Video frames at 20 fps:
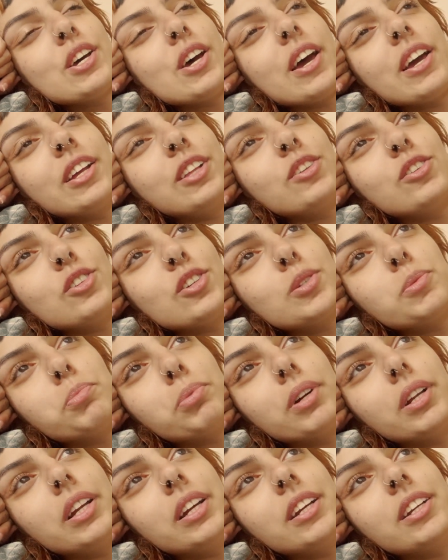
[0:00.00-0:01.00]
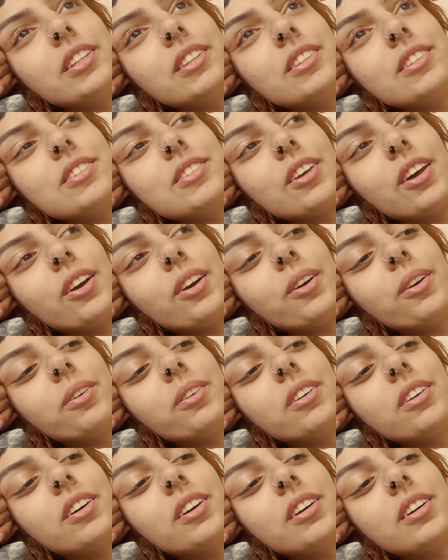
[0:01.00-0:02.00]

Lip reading: It's just brilliant. So